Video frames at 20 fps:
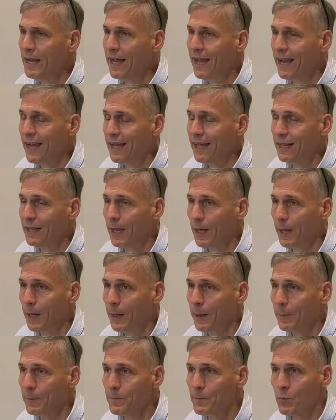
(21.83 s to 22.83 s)

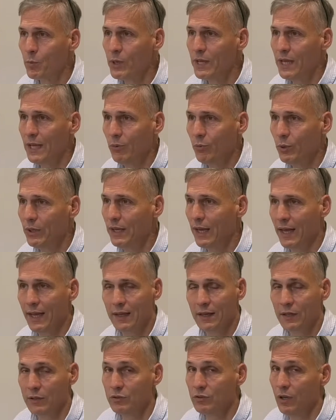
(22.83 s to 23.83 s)
And we
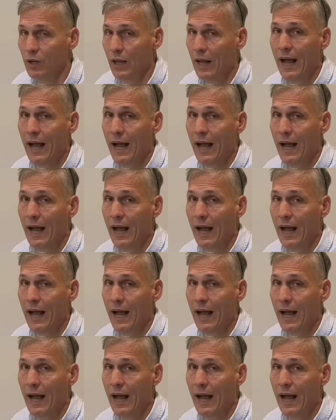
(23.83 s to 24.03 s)
had